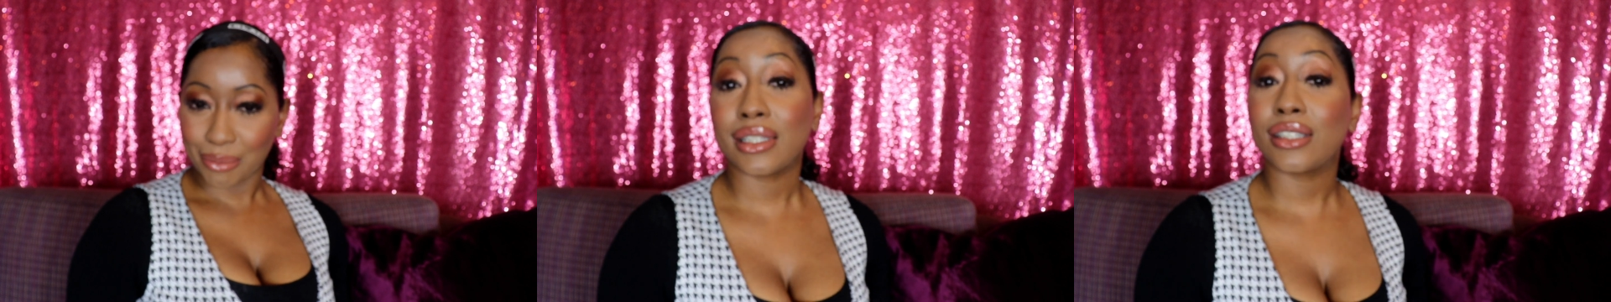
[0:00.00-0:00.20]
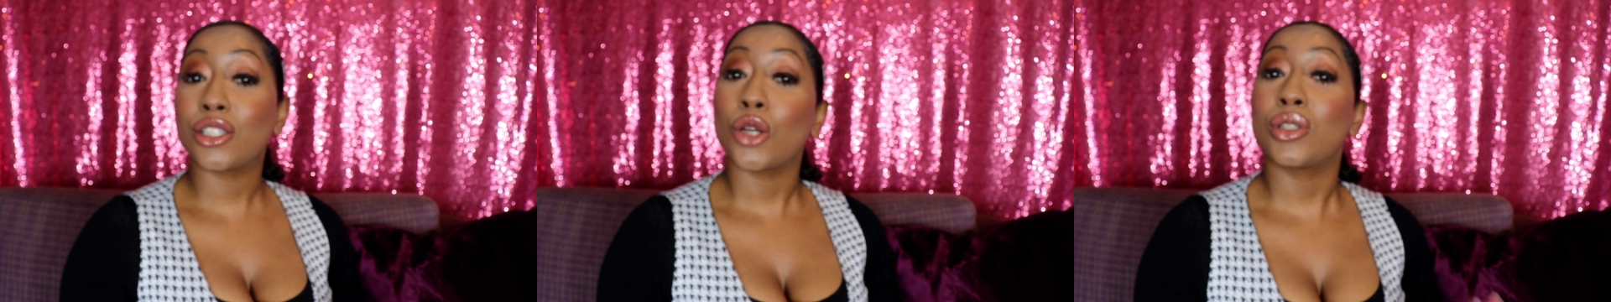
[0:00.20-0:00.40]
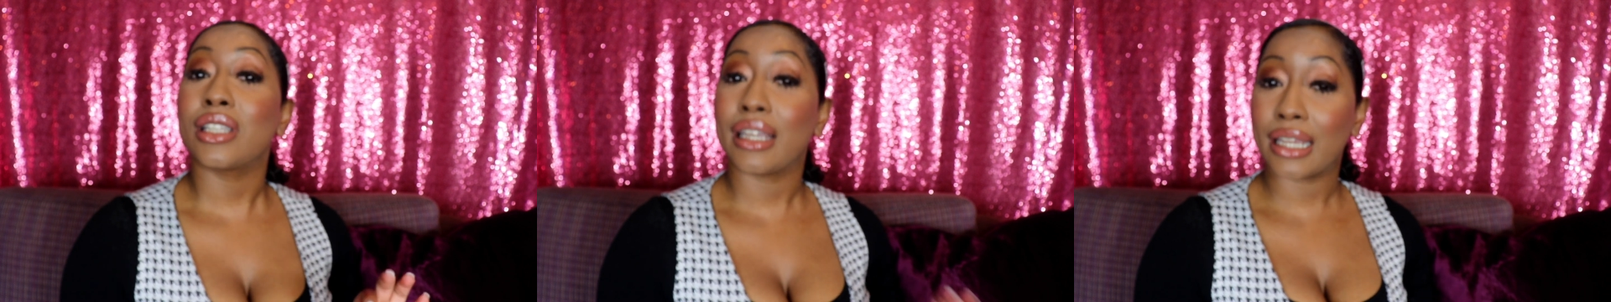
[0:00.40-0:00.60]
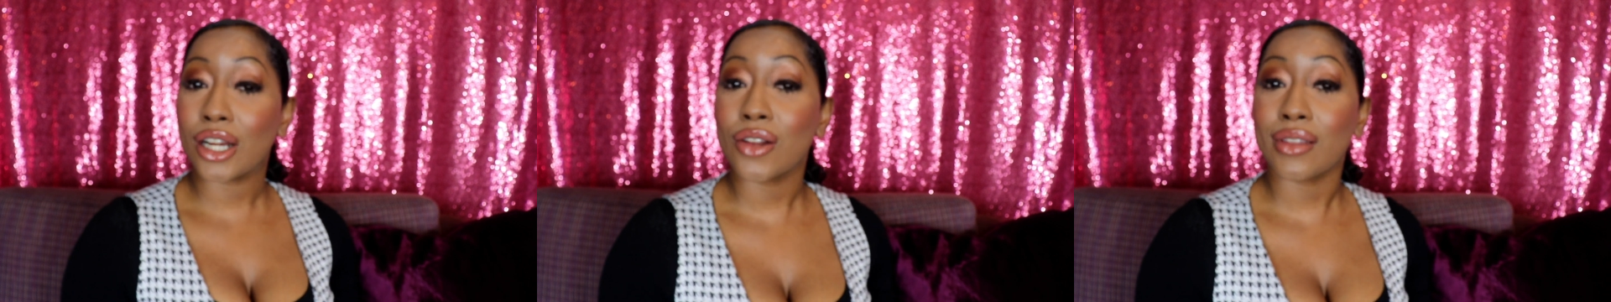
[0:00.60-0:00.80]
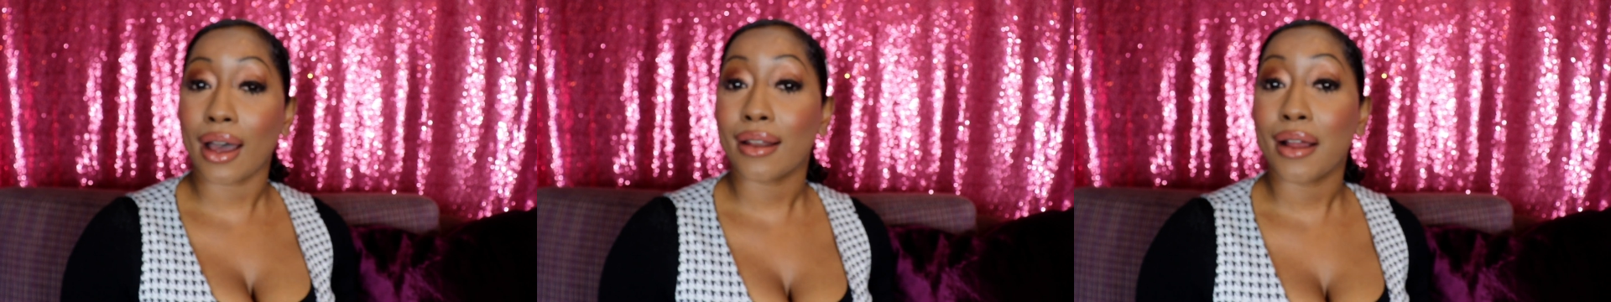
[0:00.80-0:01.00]
So to
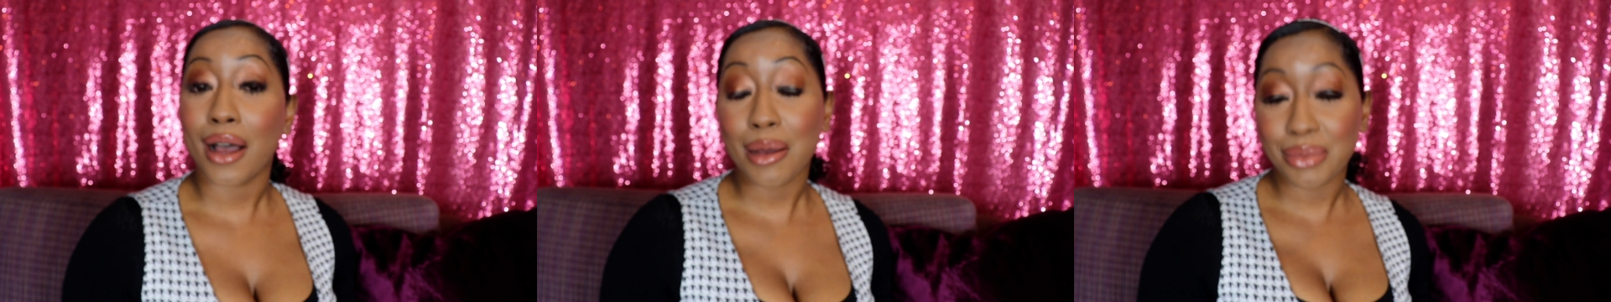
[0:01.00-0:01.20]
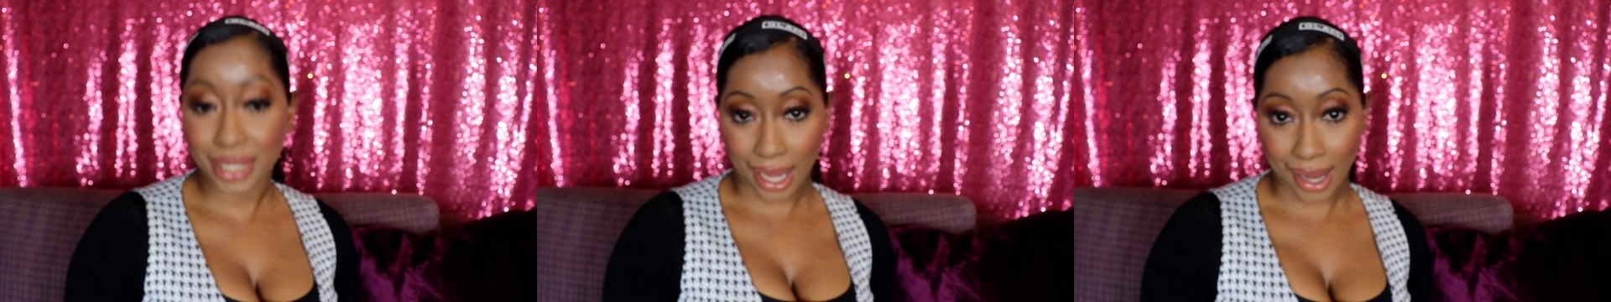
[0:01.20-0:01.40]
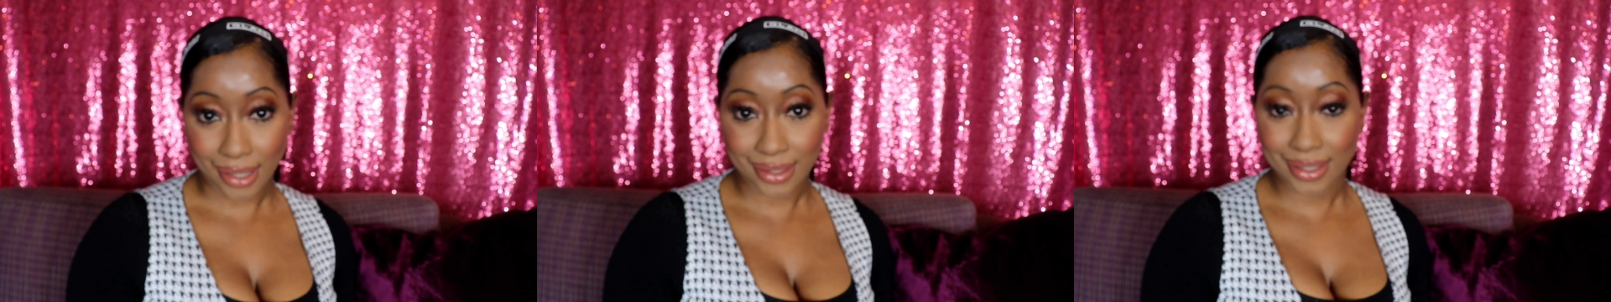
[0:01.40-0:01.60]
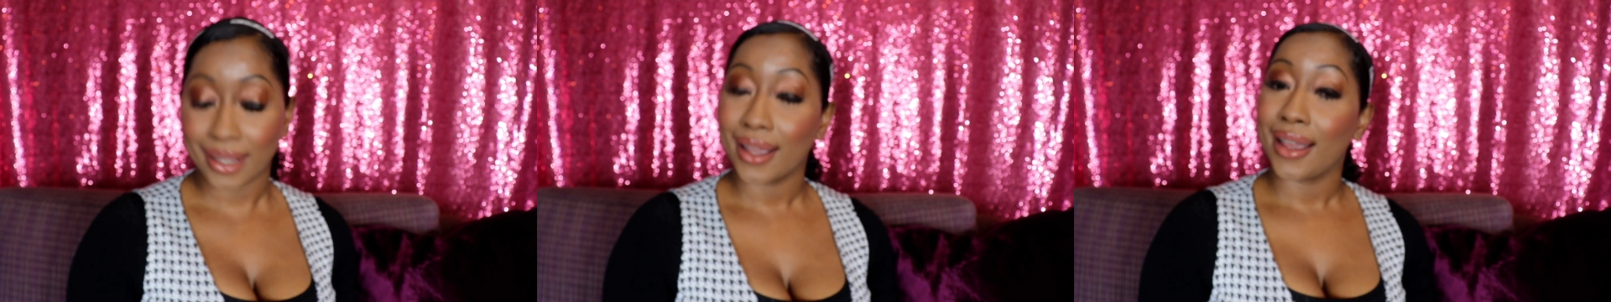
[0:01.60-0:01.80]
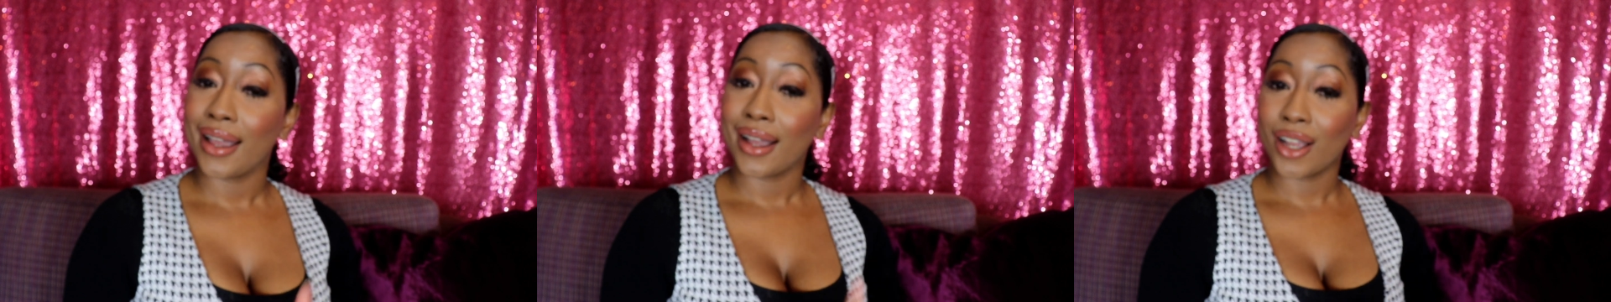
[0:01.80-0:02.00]
hear that update,
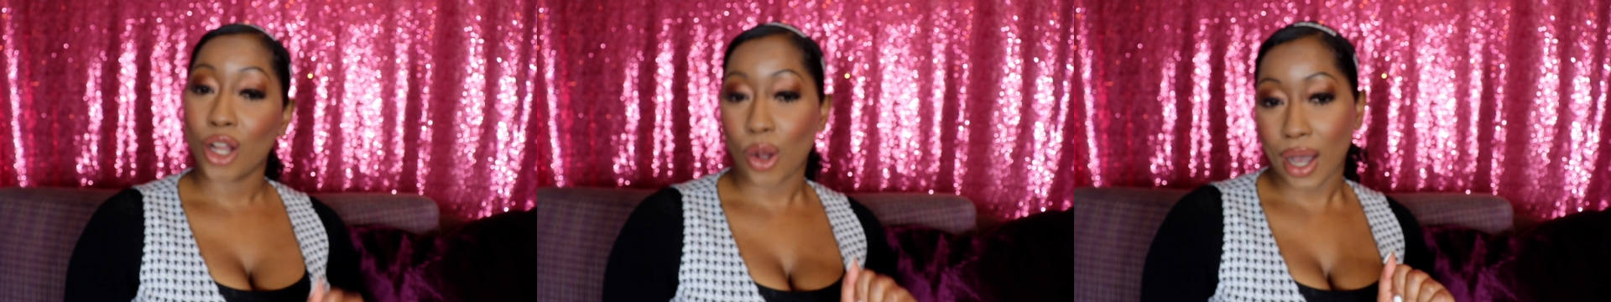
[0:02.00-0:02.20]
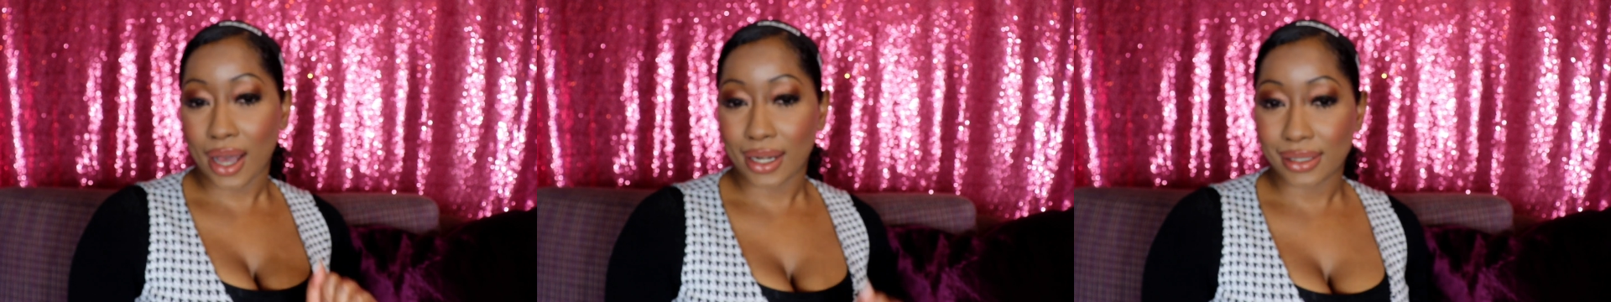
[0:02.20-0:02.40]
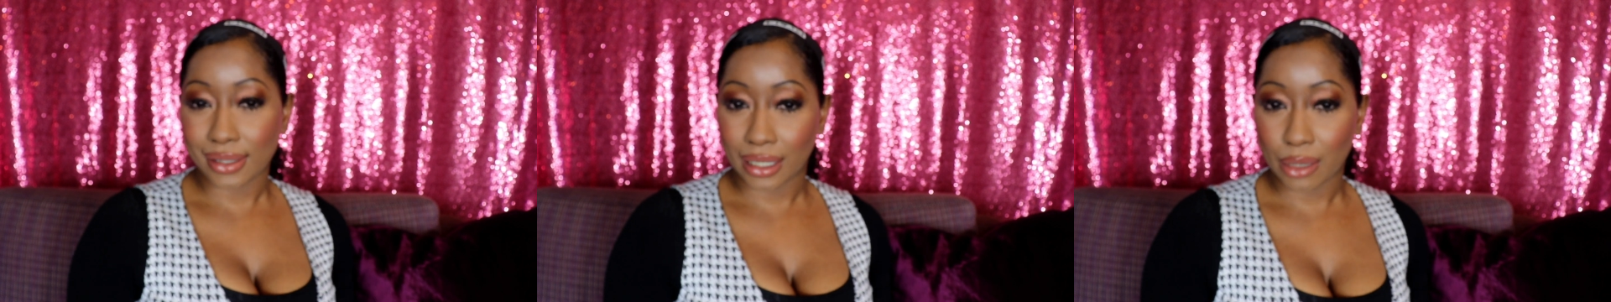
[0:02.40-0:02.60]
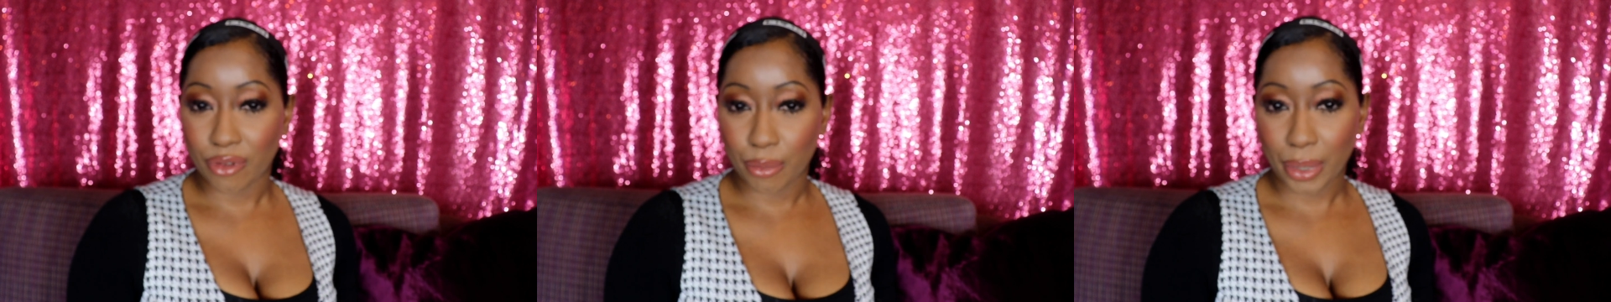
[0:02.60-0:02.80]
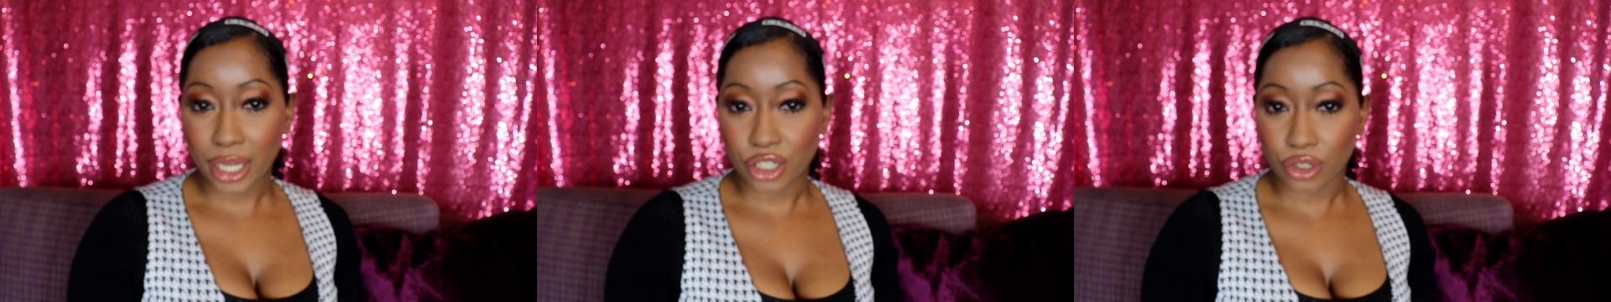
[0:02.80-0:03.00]
go ahead and sign up
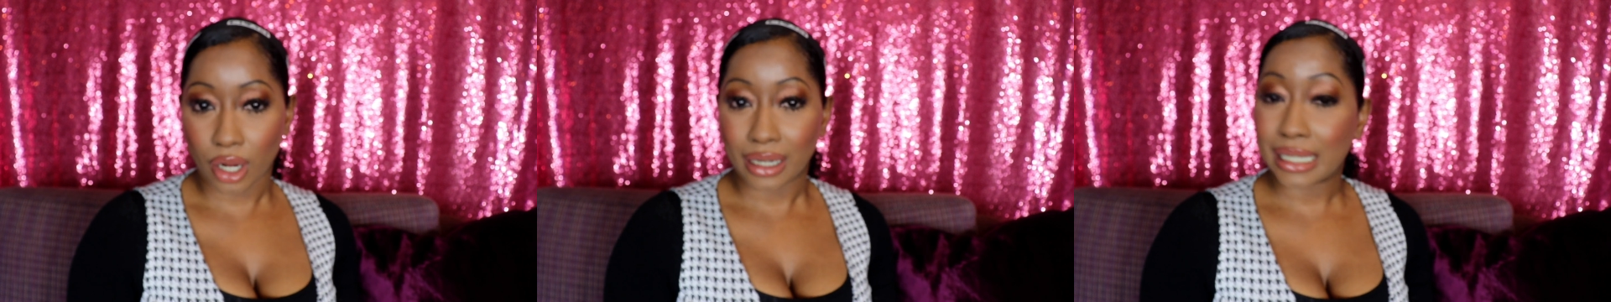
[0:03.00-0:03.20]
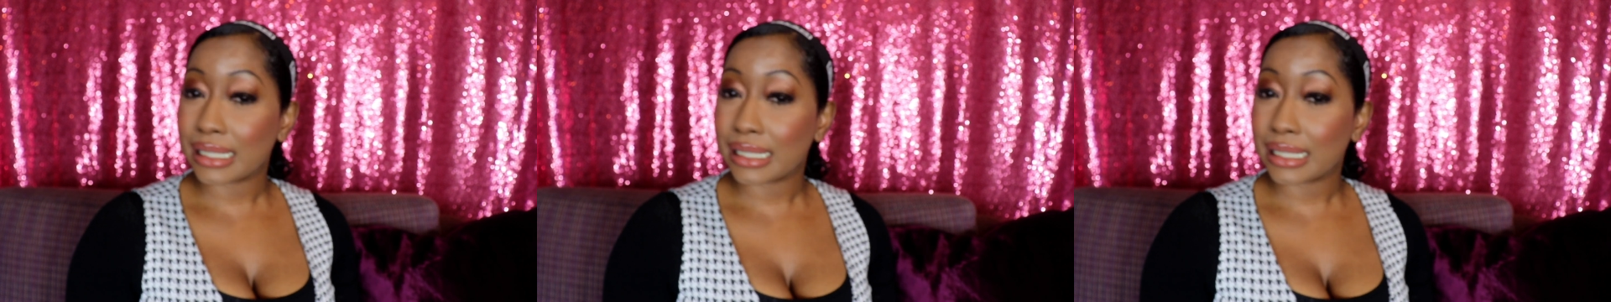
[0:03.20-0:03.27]
for Patreon.